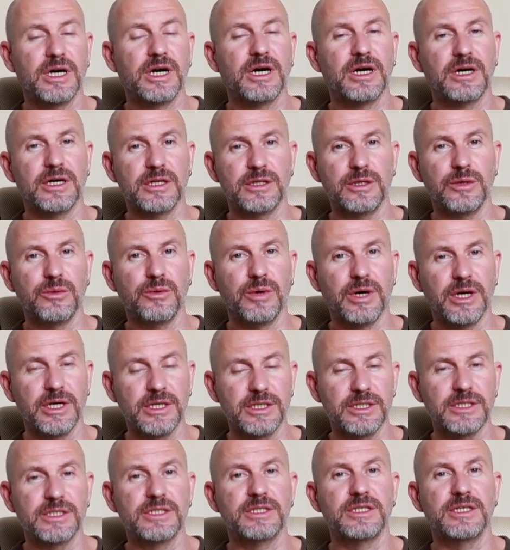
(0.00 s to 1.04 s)

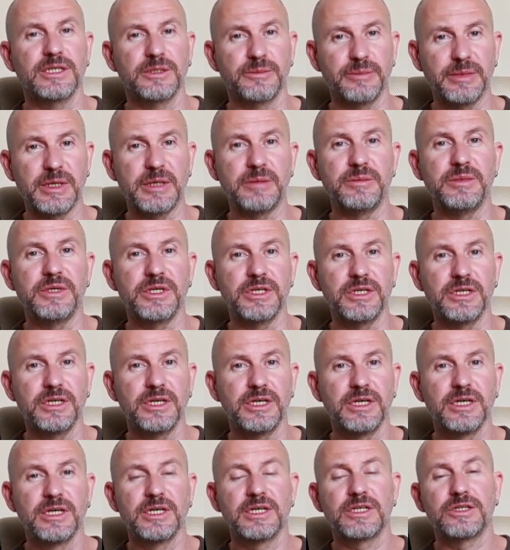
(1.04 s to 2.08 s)
Otherwise, it may be
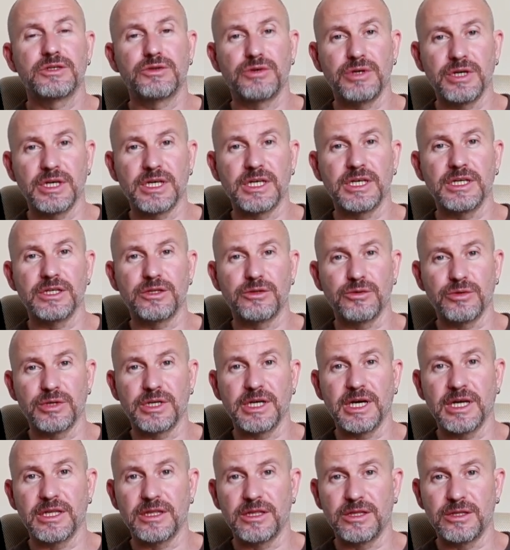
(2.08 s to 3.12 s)
tricky to
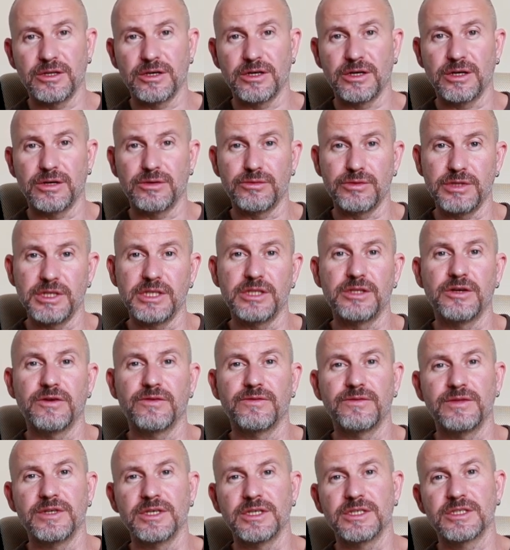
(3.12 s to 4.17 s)
get rid
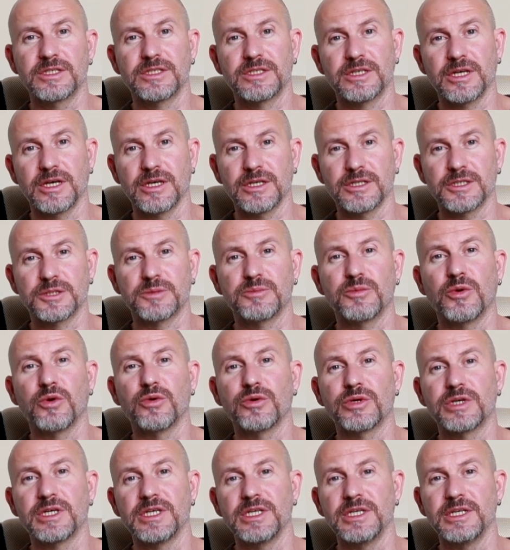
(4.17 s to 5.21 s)
of this
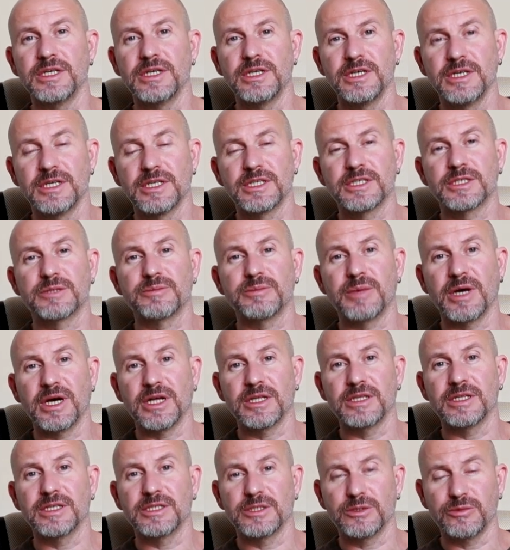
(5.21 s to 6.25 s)
smoky
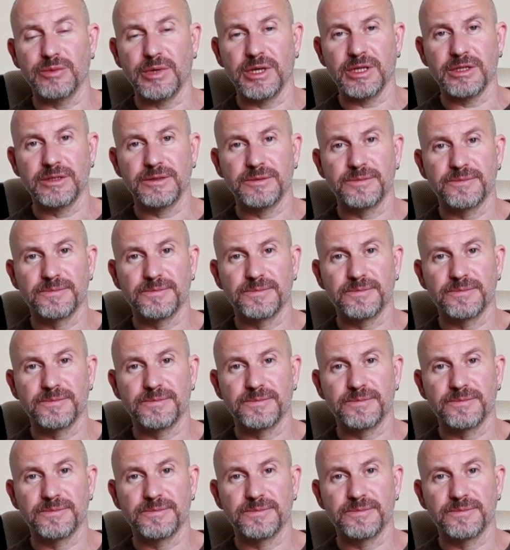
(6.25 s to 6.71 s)
smell as well.